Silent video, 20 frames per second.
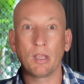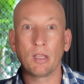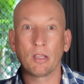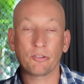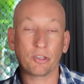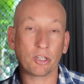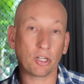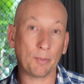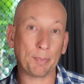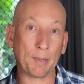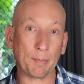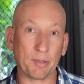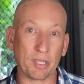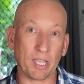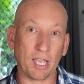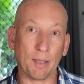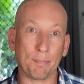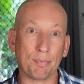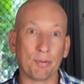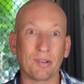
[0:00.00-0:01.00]
So you can open up the
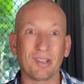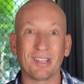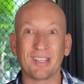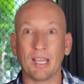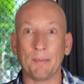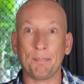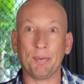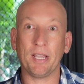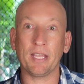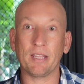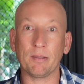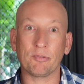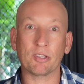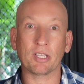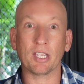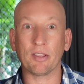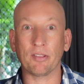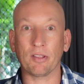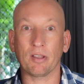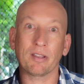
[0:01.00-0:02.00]
app and pair them
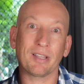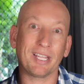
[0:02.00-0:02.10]
together.